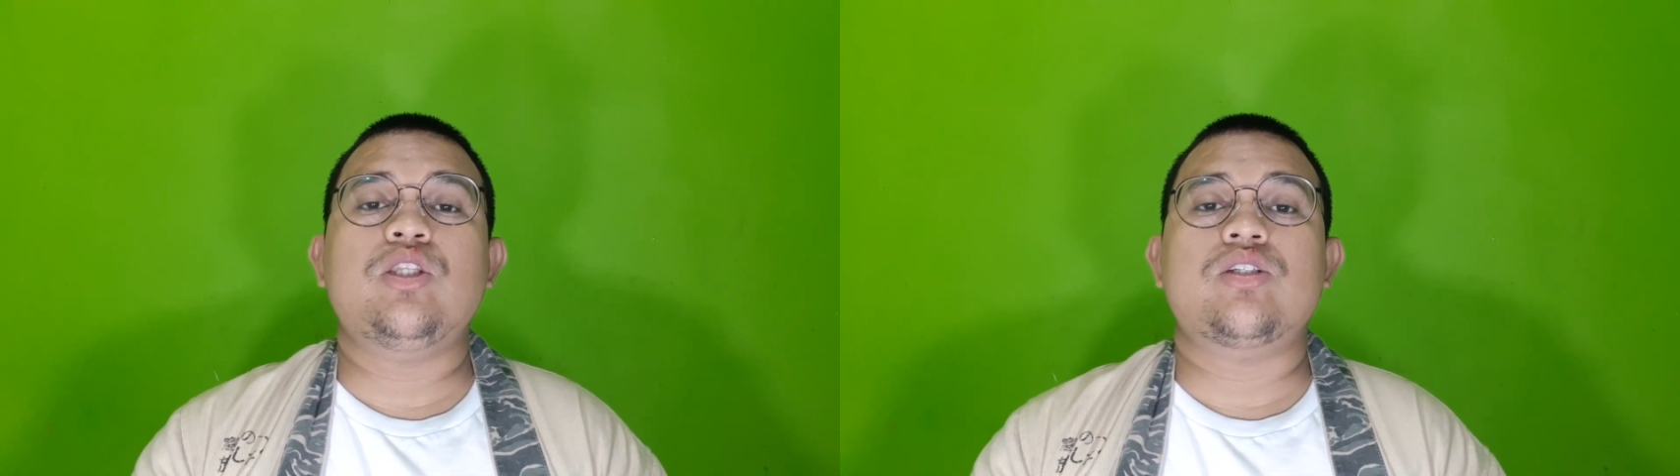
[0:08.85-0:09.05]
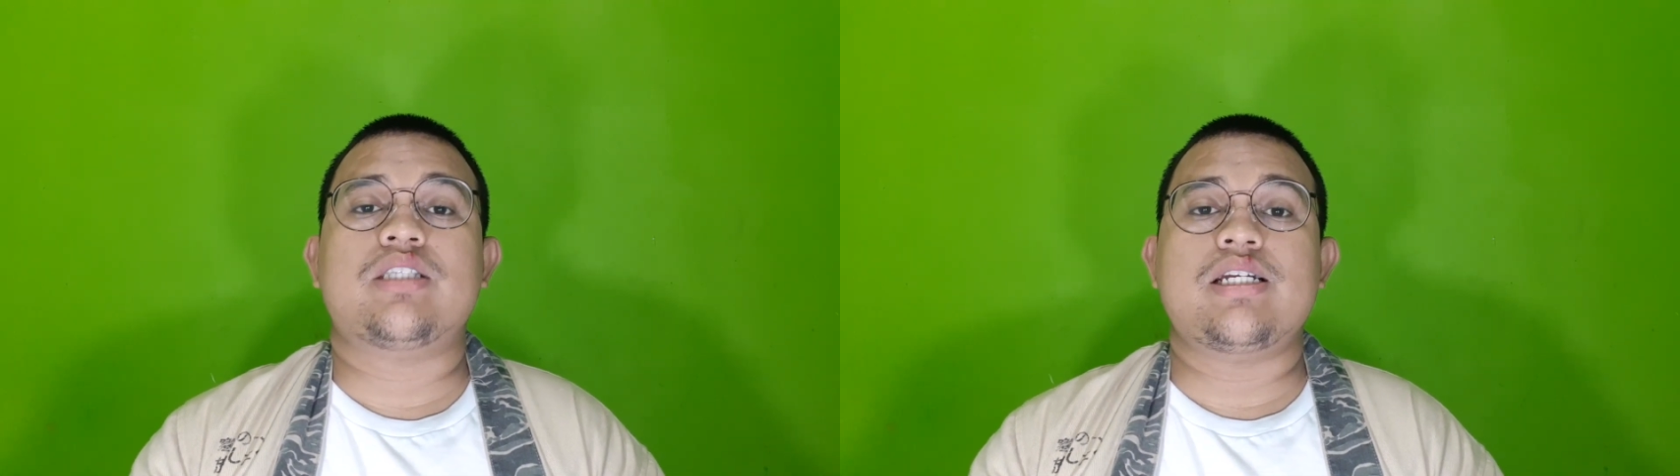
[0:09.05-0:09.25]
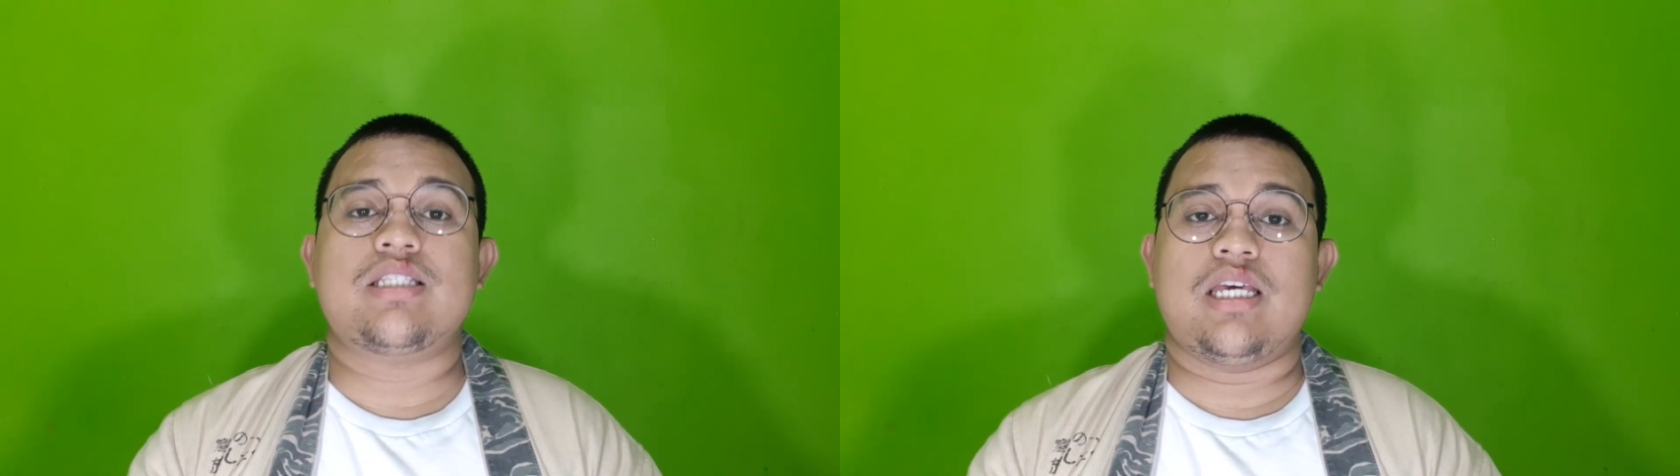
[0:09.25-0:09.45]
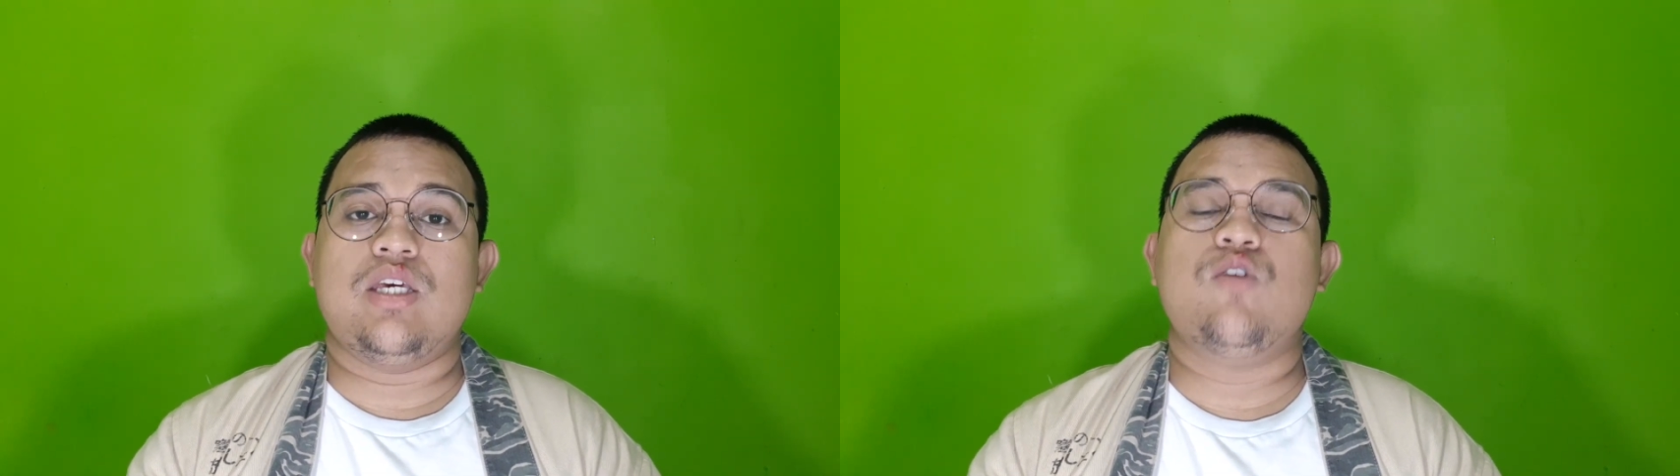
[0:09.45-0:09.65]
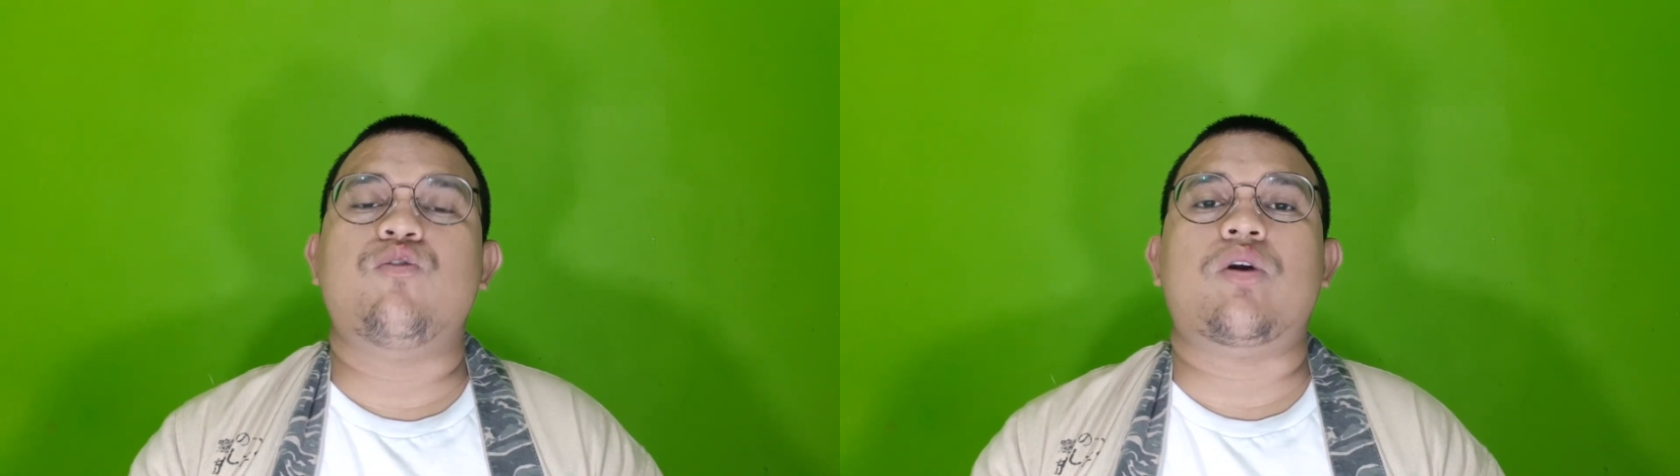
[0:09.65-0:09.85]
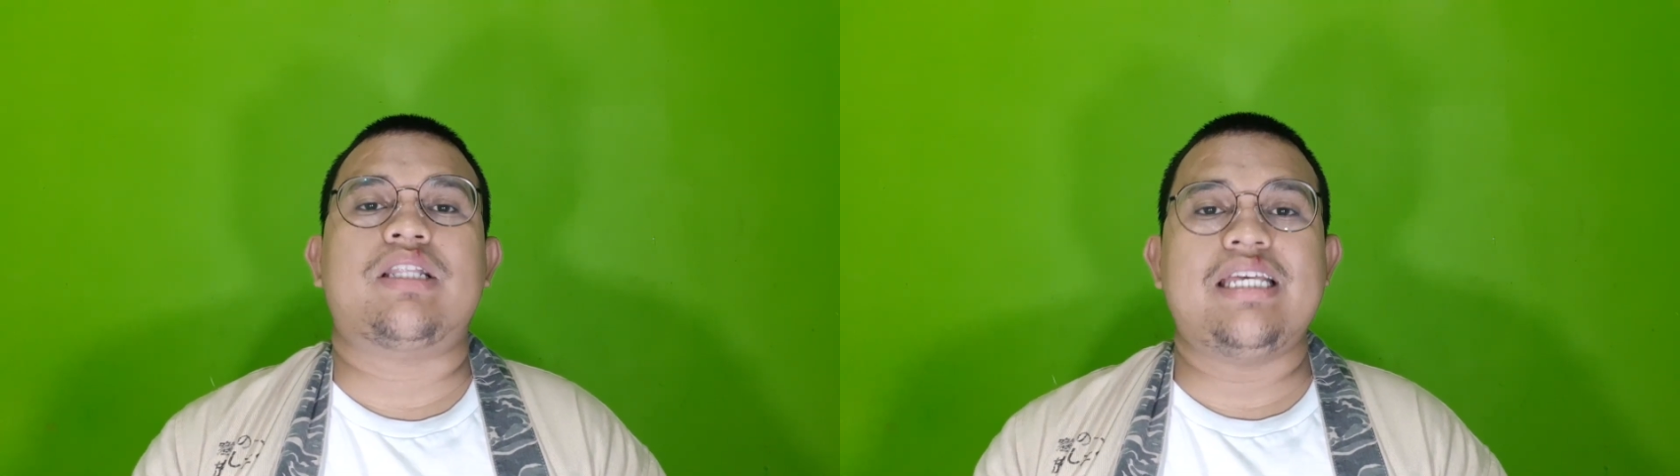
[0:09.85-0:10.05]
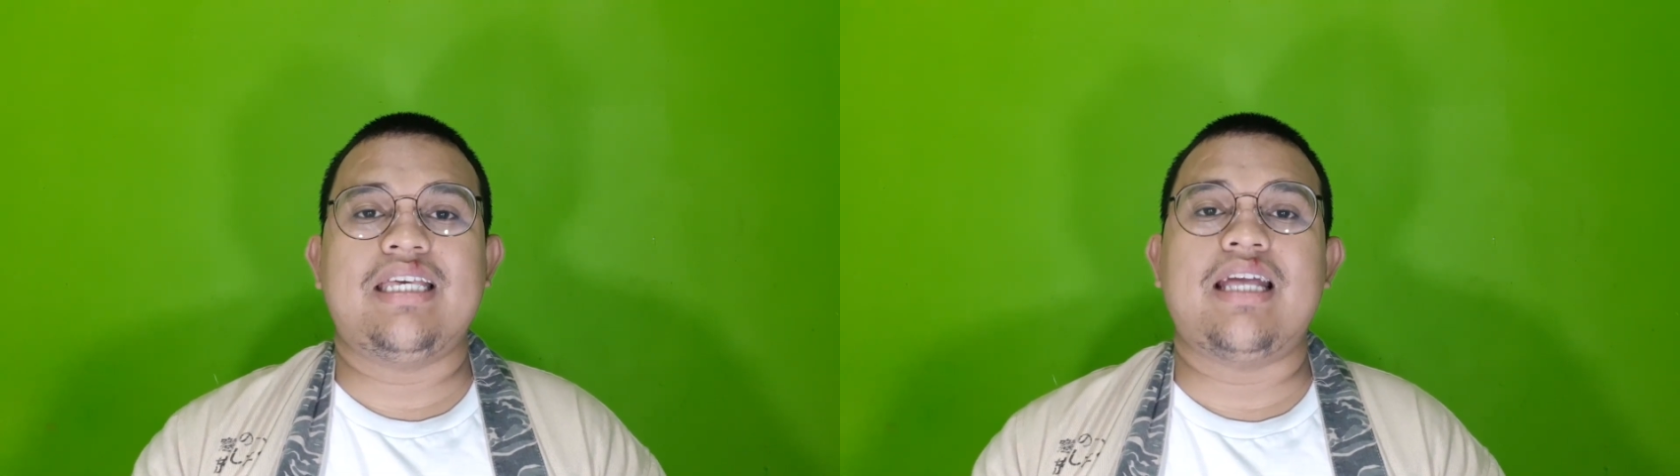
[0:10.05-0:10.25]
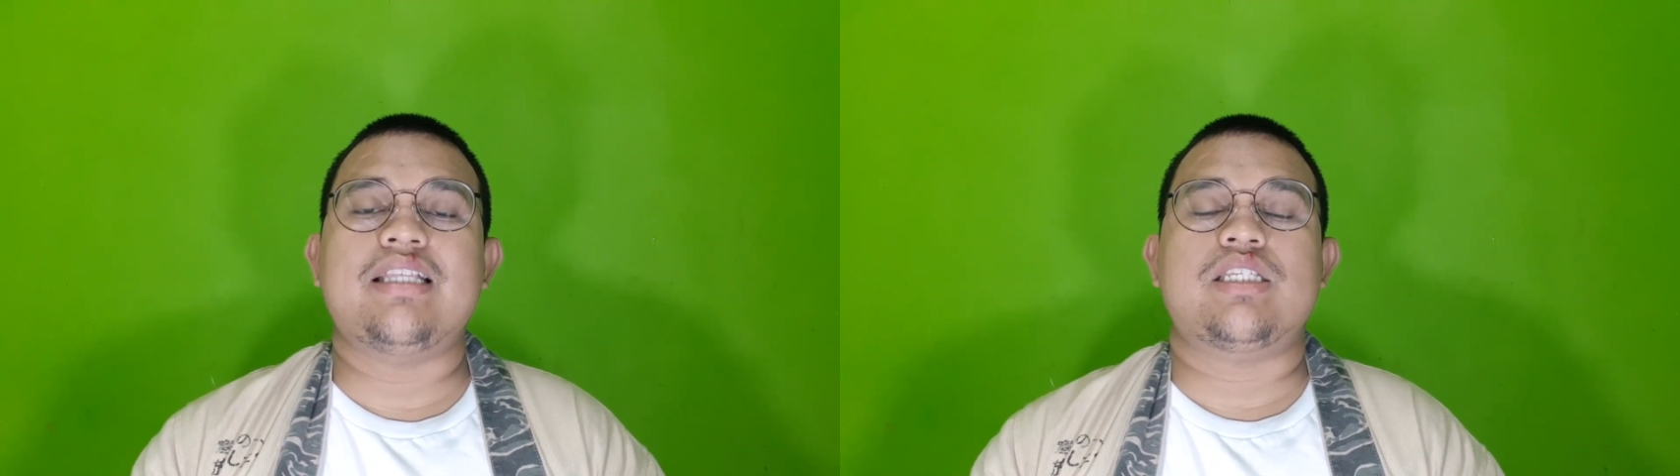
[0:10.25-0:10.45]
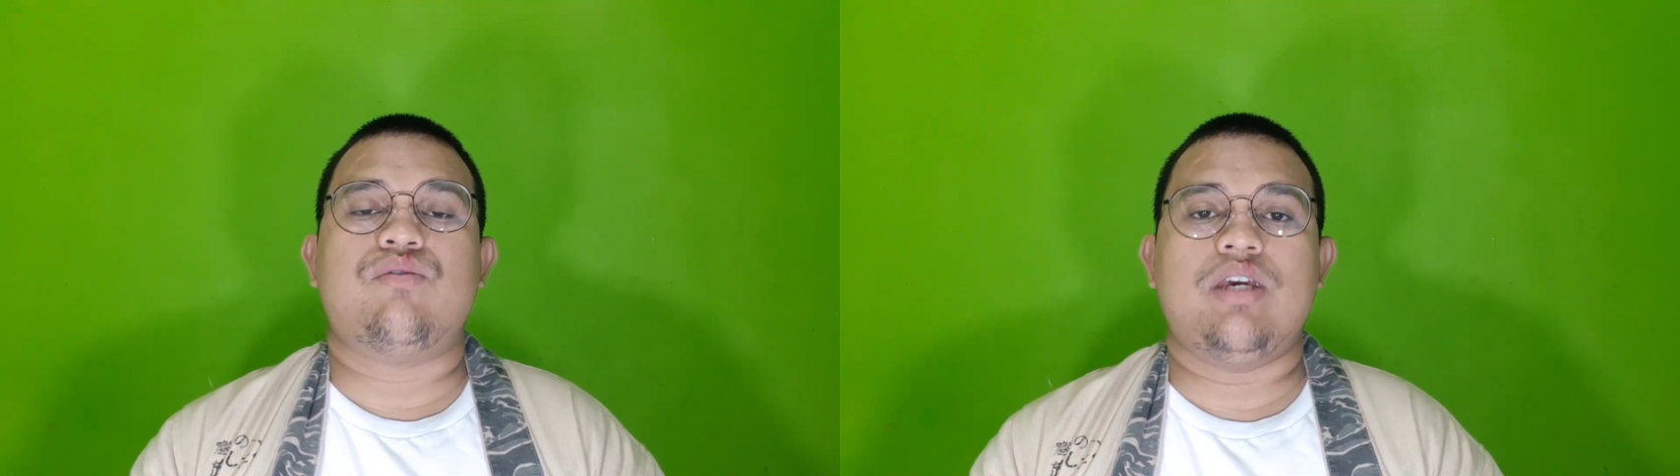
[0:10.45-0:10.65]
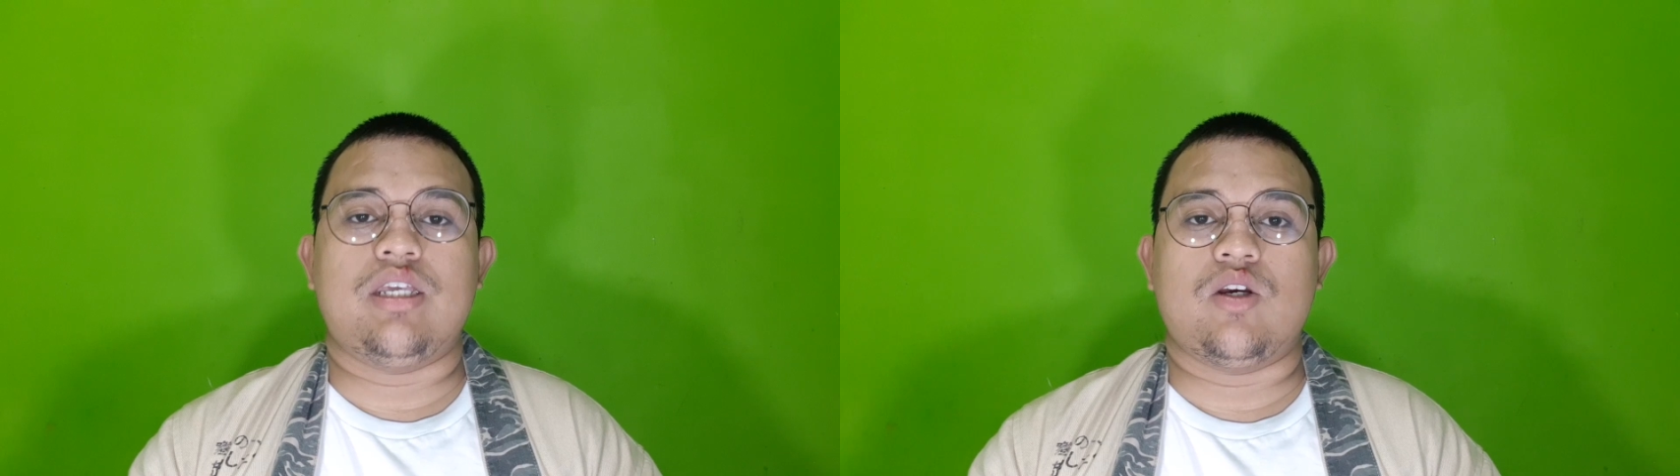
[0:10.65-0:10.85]
to say thank you for clicking this
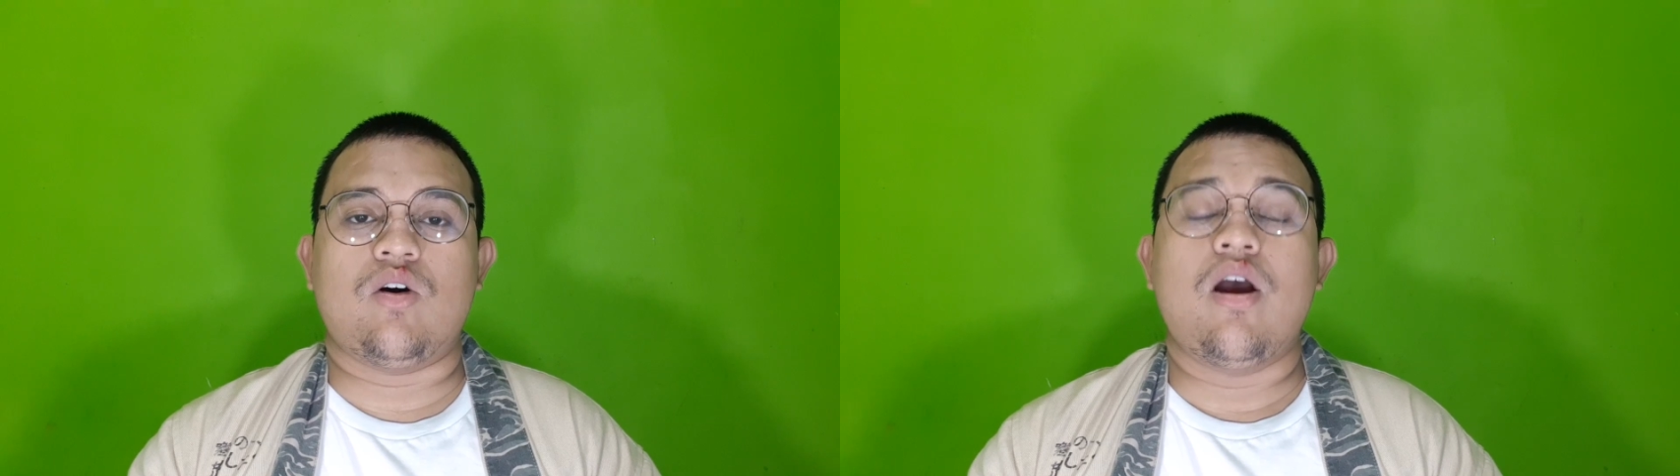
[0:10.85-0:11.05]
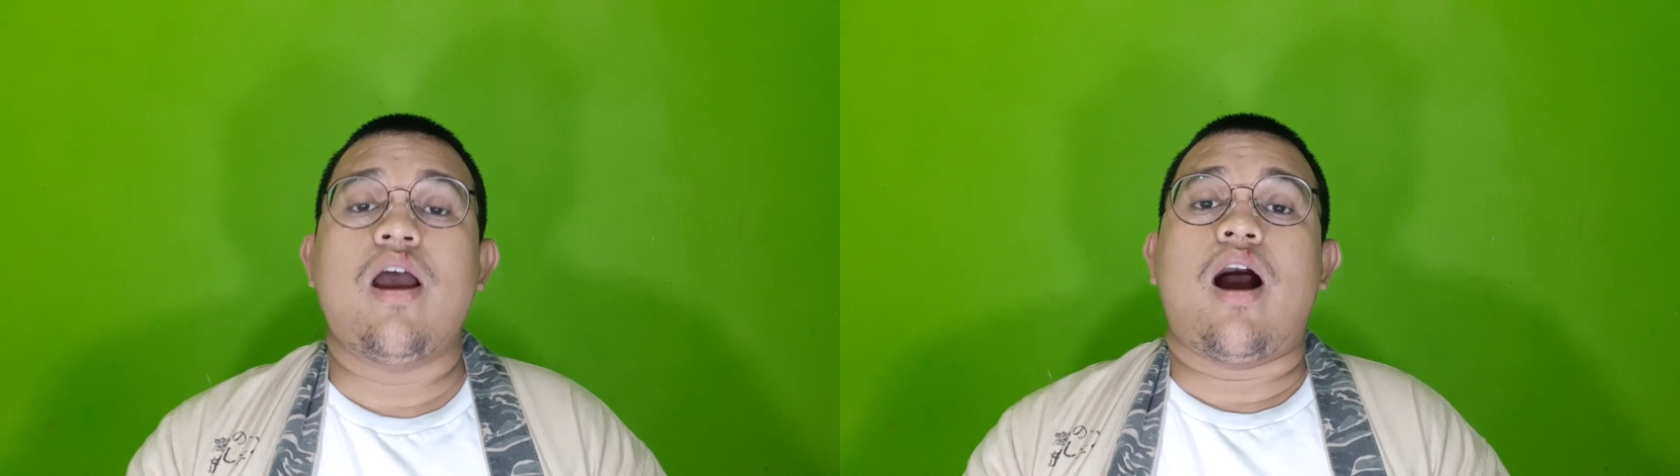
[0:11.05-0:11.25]
video.